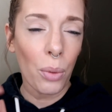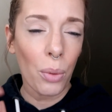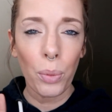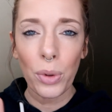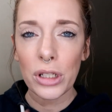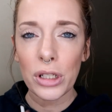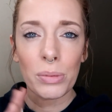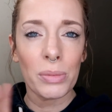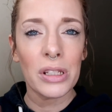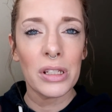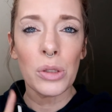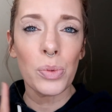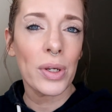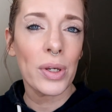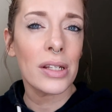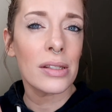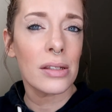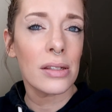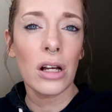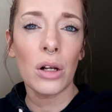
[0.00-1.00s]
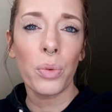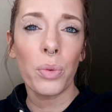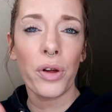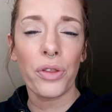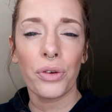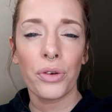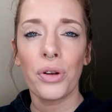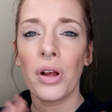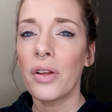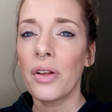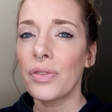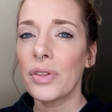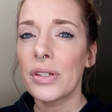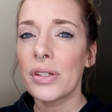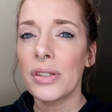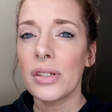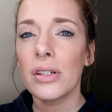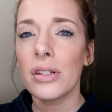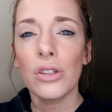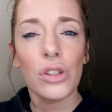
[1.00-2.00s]
which means we can tell whether or not
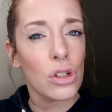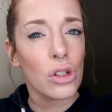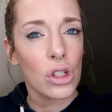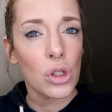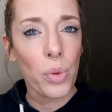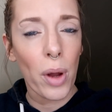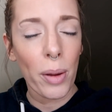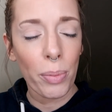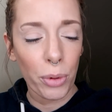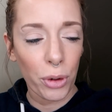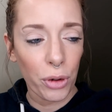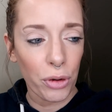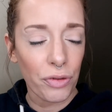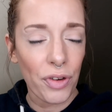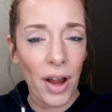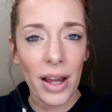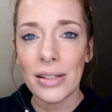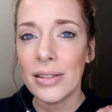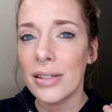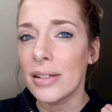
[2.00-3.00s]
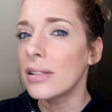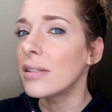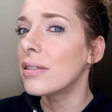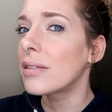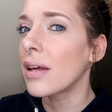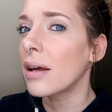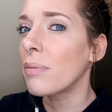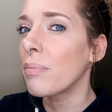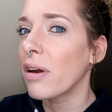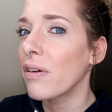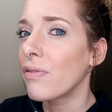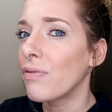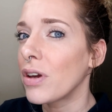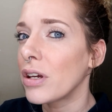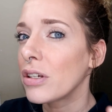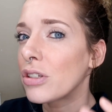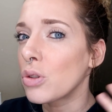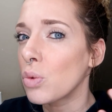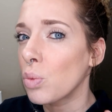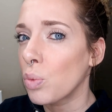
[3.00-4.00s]
this is sweat proof. I did set my
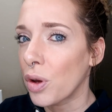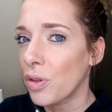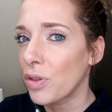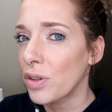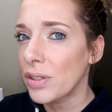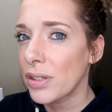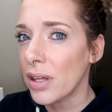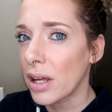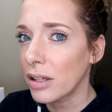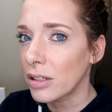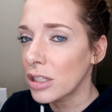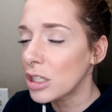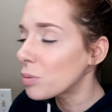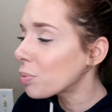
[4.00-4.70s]
face with a setting